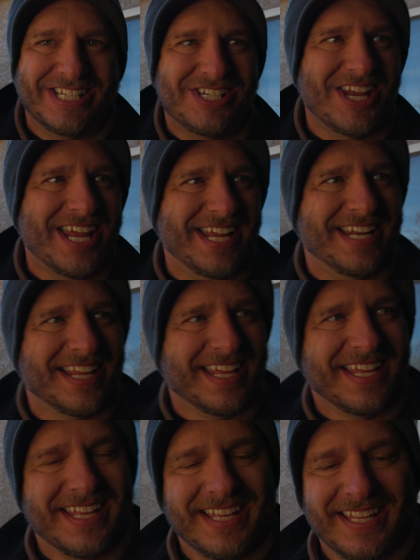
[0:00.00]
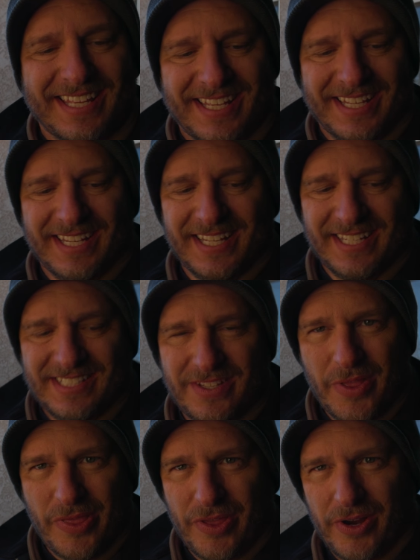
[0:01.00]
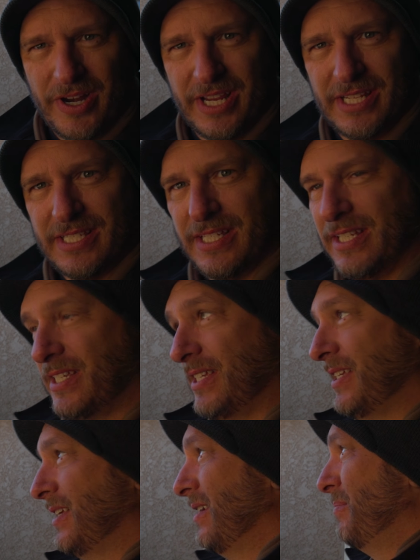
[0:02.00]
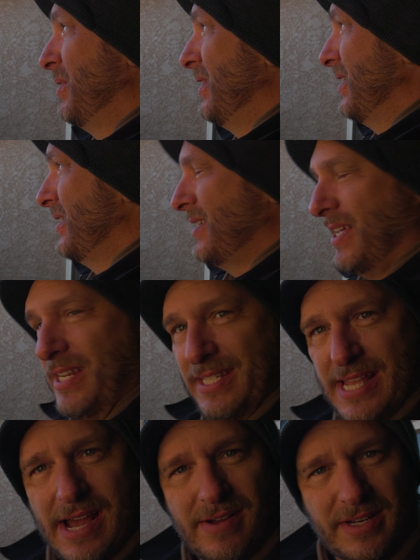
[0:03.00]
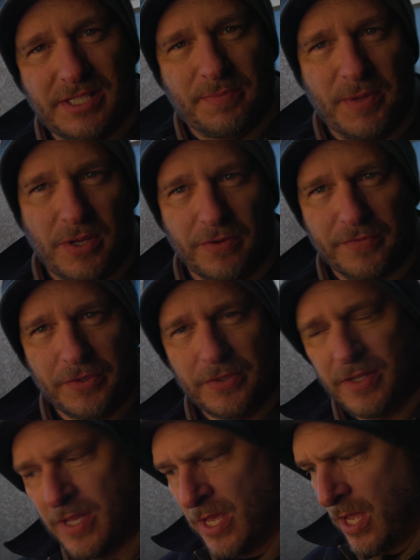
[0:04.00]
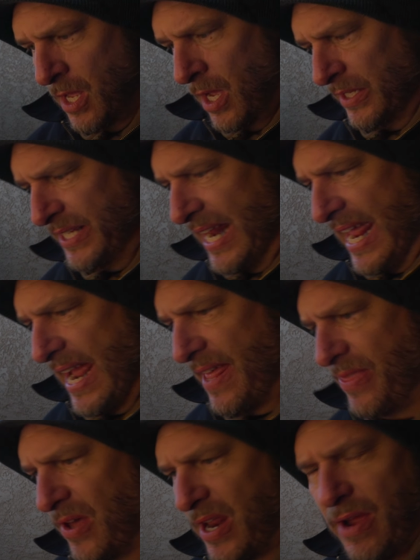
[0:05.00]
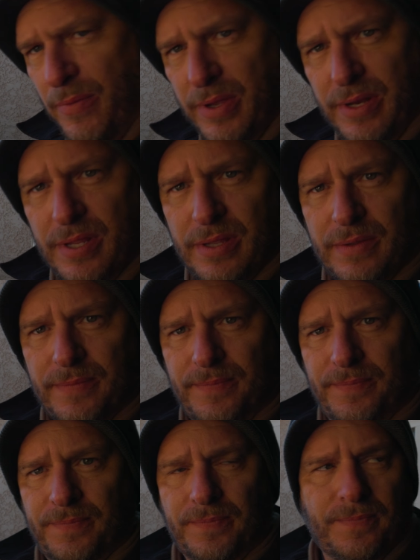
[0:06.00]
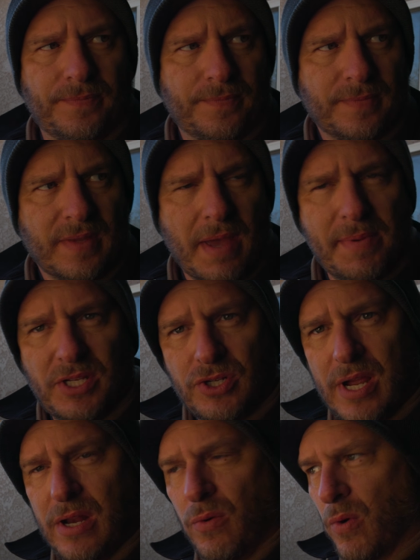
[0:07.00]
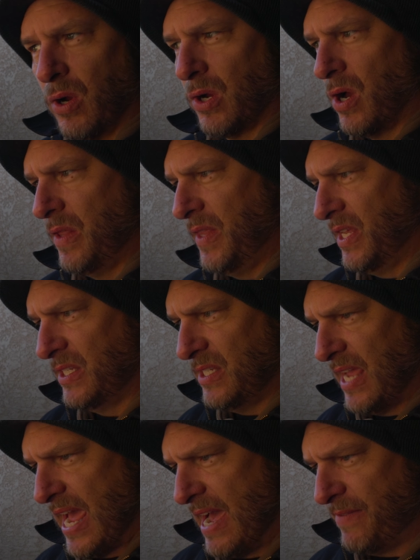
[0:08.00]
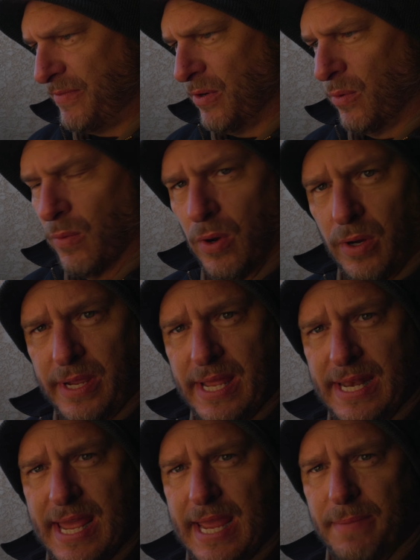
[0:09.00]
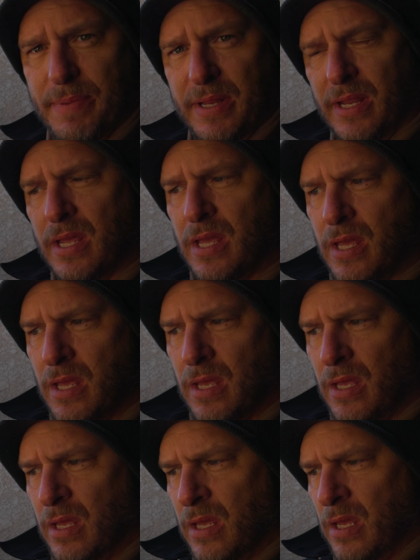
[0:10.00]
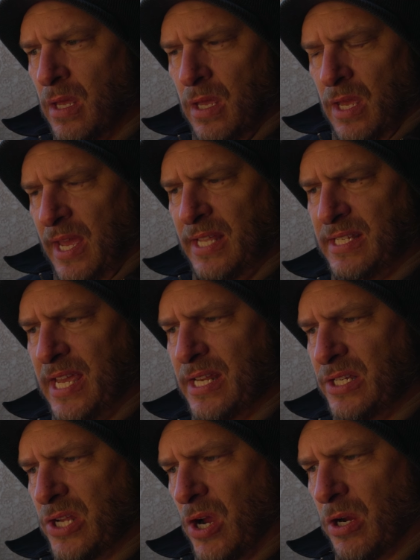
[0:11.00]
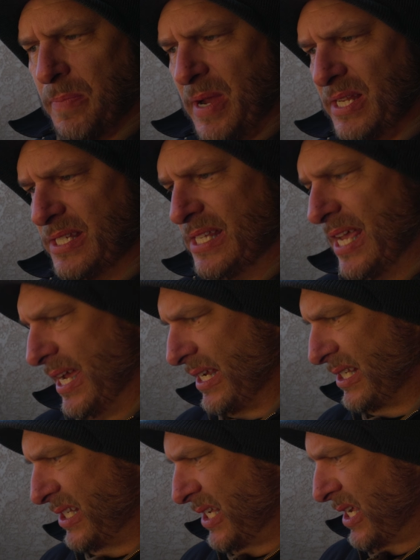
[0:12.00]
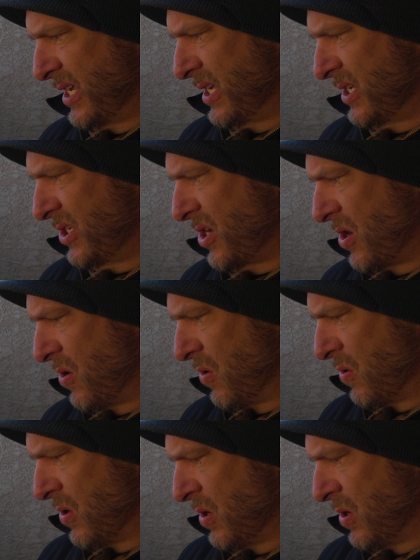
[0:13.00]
shade. It's in the 30s, but the sun is out. It's beautiful. Today I thought I would I've been trying to work on this after work at night, but it's getting dark by 6. So